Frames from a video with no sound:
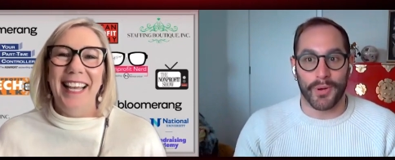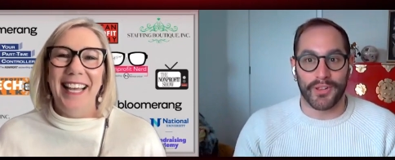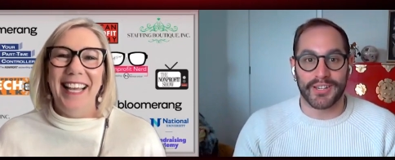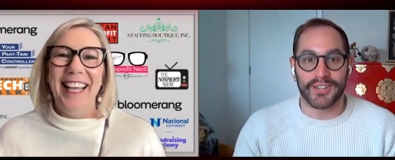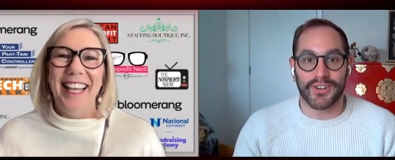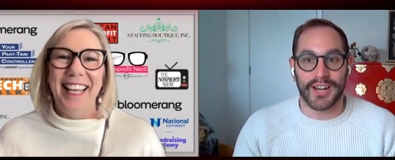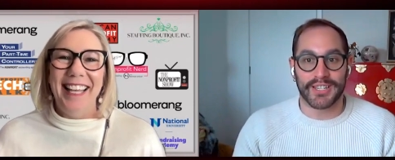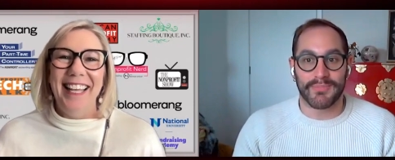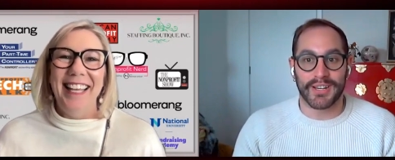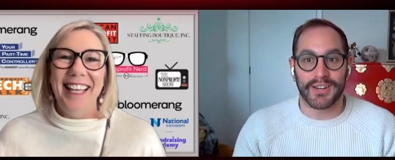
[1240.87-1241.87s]
Speaker 1: willing to try
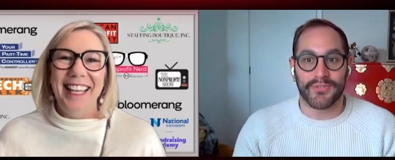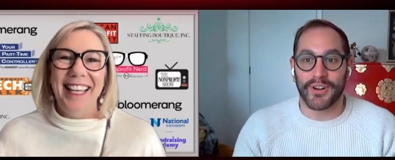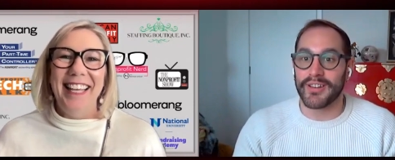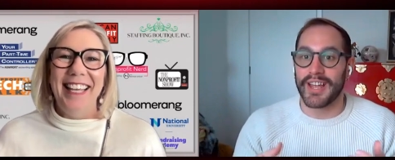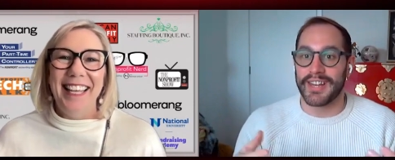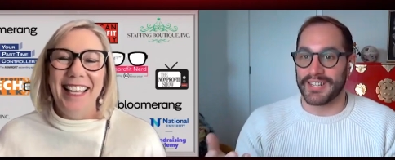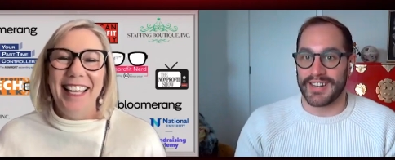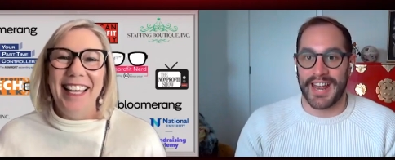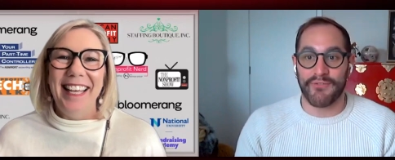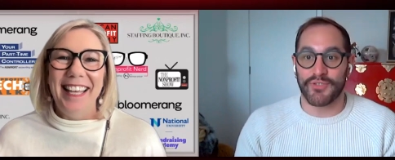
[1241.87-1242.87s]
something different? It
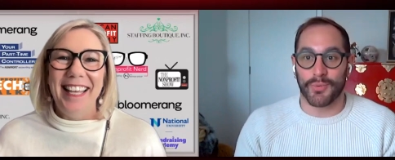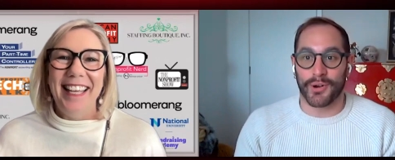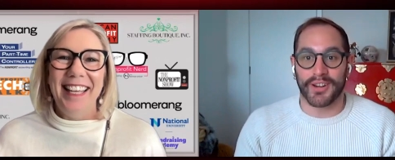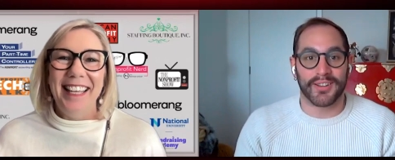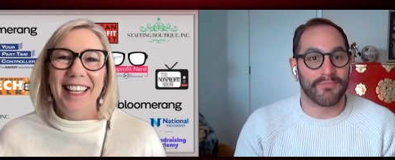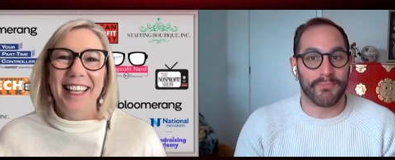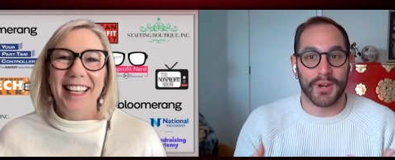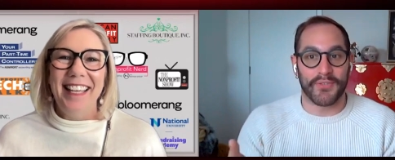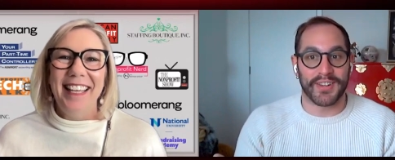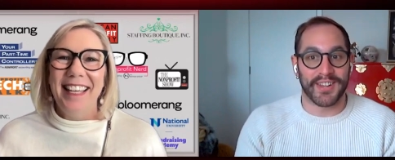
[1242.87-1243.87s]
doesn't have to work,
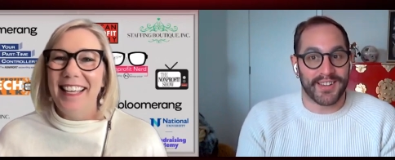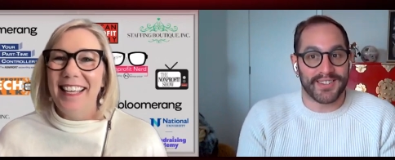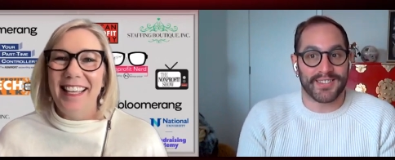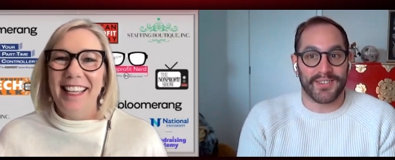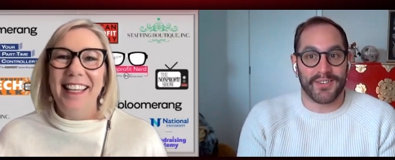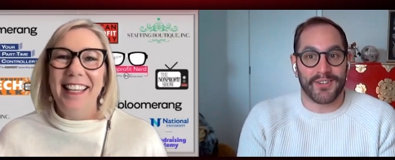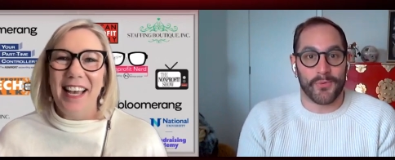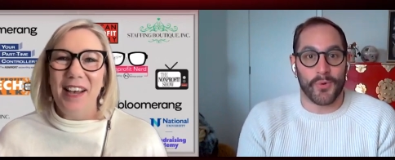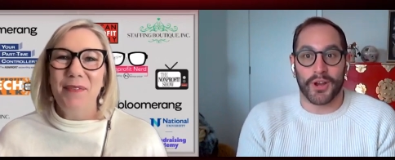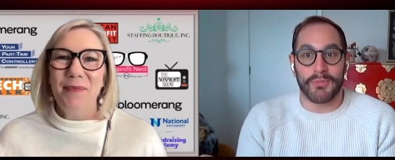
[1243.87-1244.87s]
but if it does,
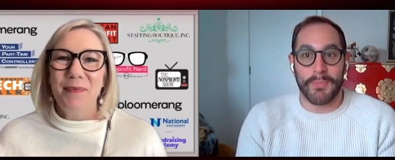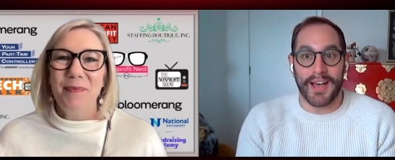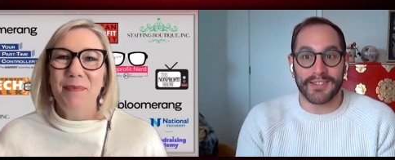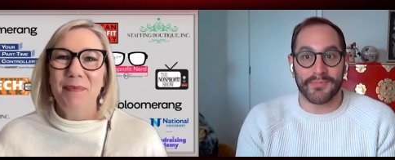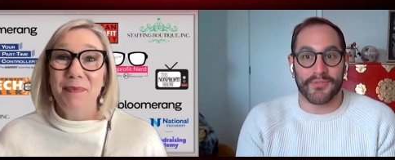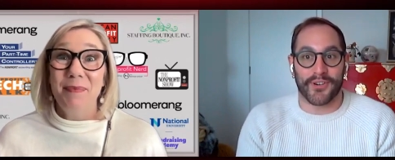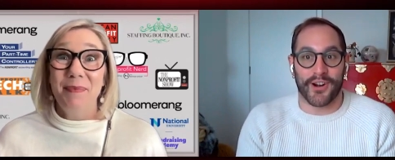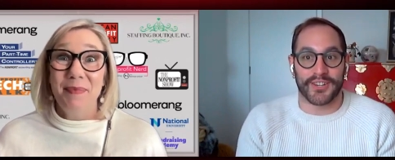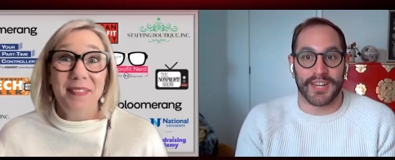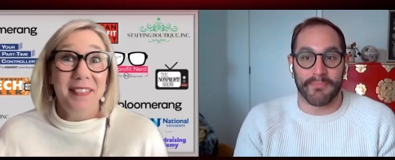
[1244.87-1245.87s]
what could be possible for
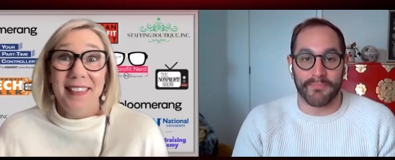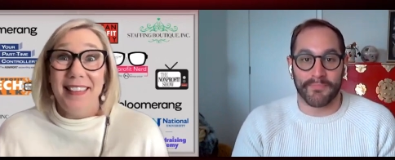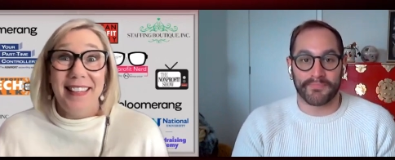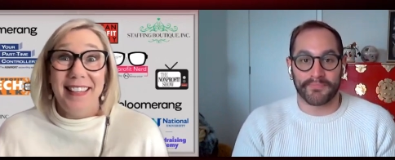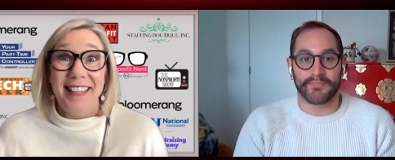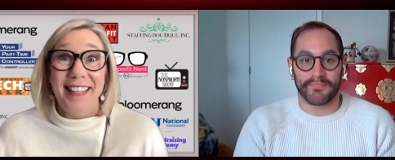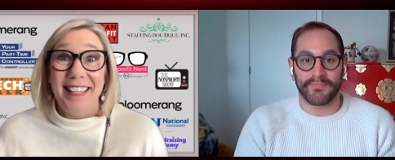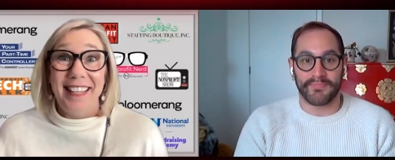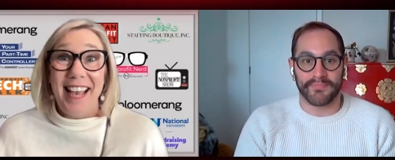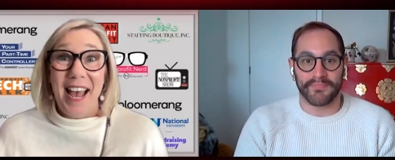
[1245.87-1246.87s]
our team?
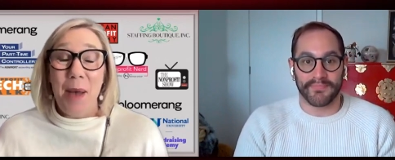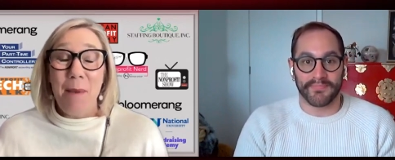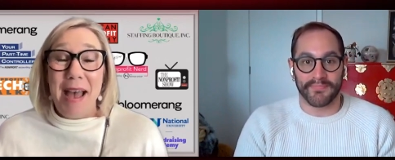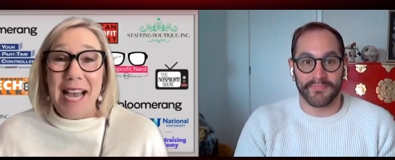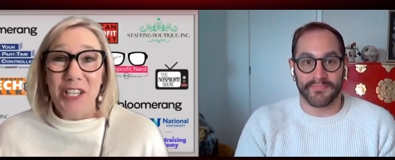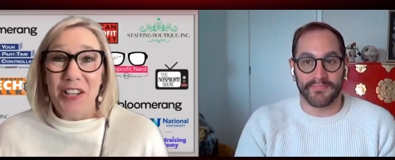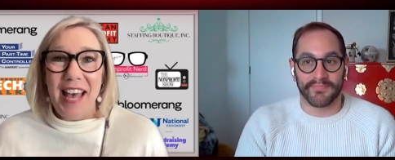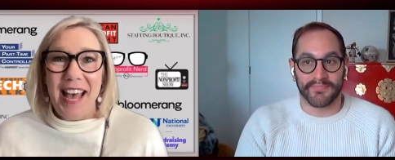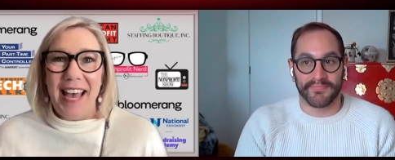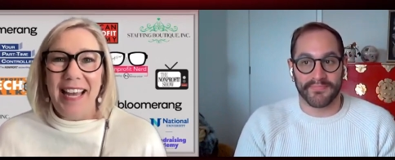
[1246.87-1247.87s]
Speaker 2: Yeah, imagine
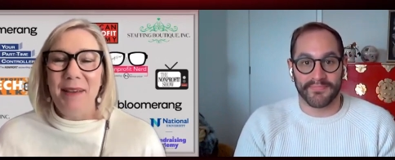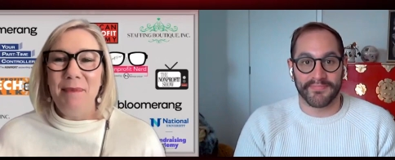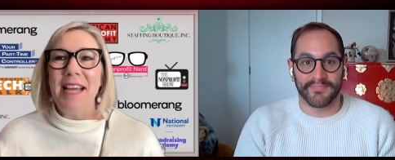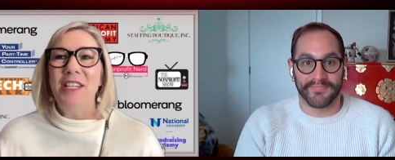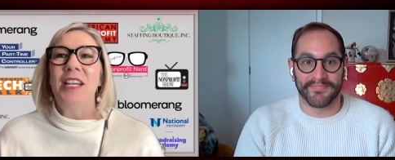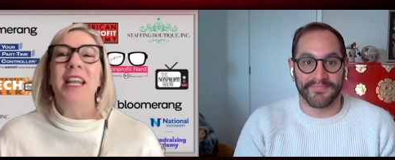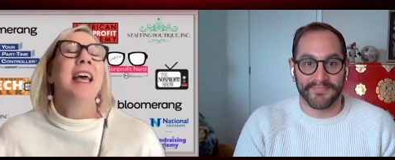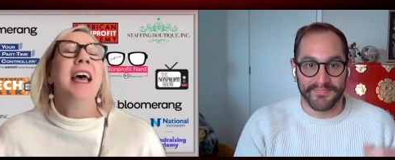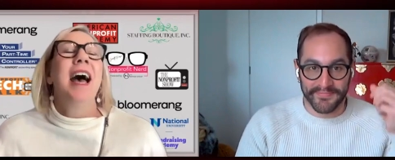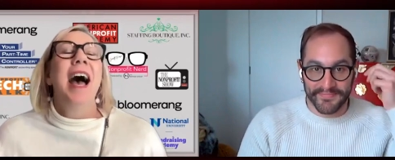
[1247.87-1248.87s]
that. Imagine.
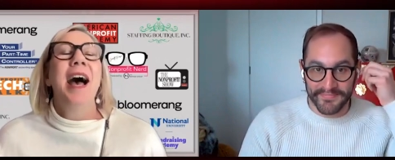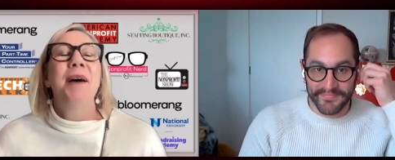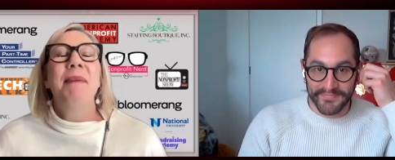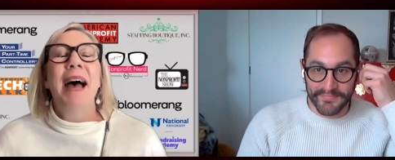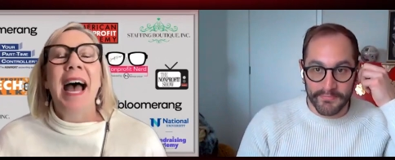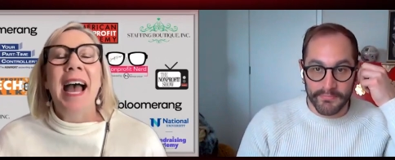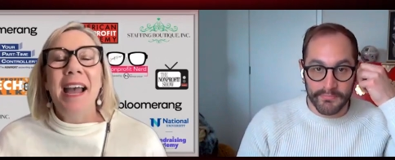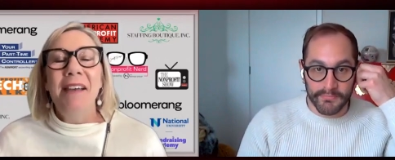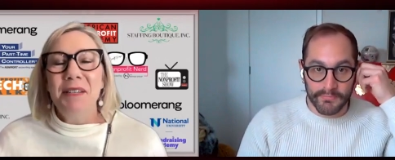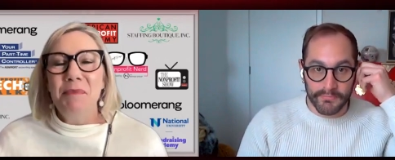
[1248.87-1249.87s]
I have
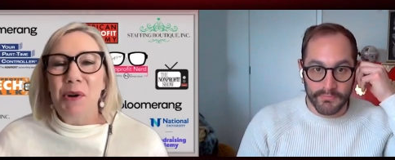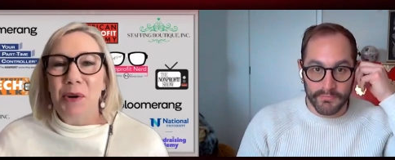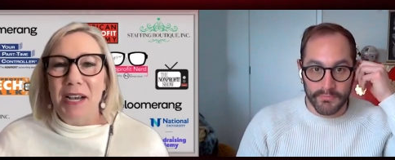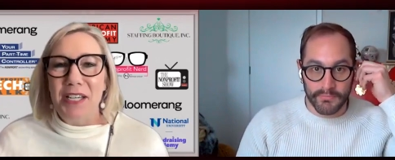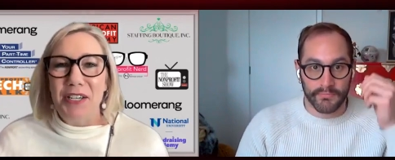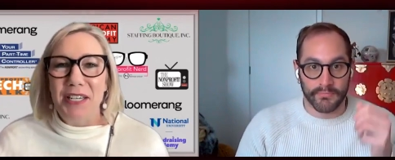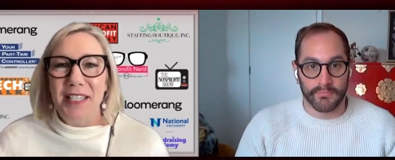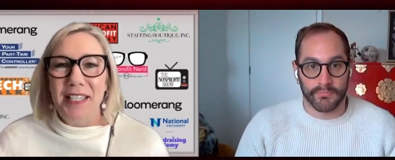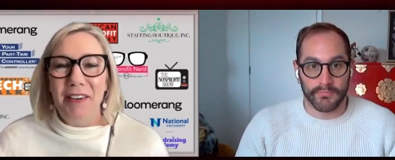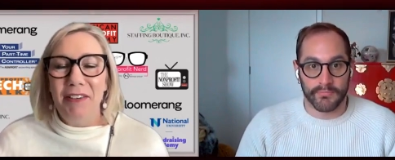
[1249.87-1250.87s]
some more
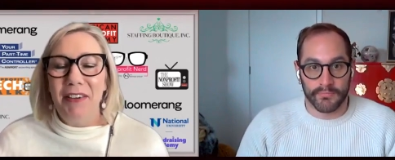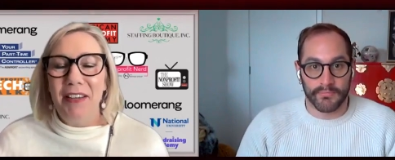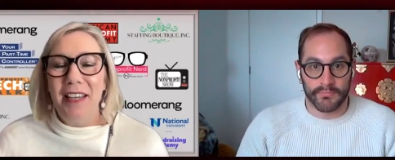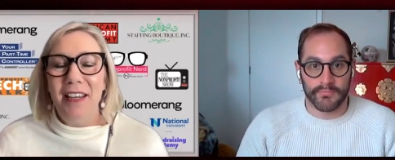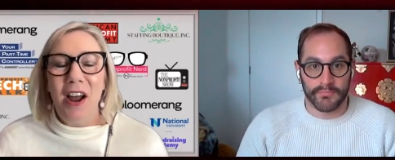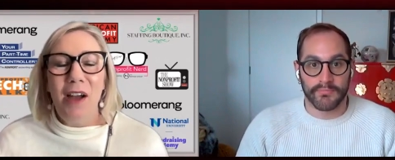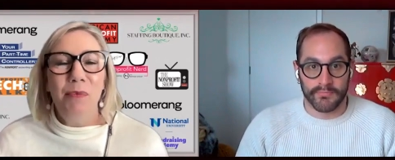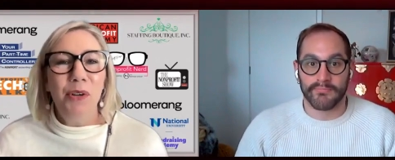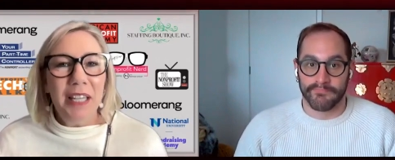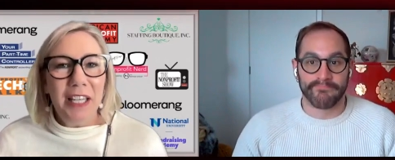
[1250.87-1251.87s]
questions. So, you know, I'm
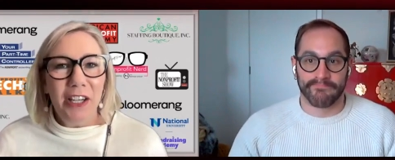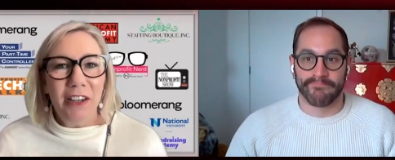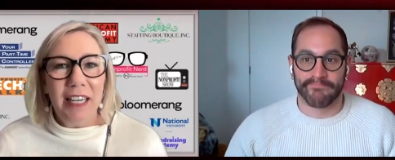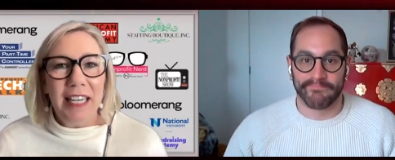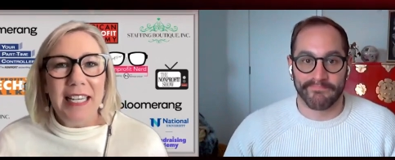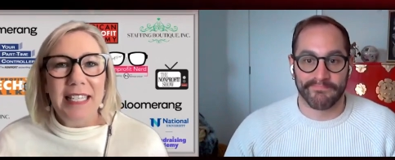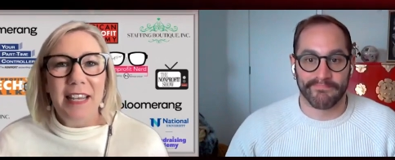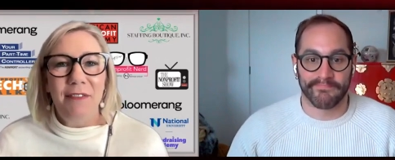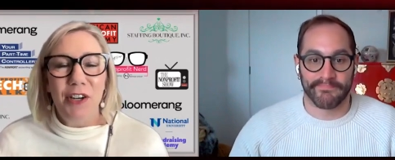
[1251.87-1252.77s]
really curious if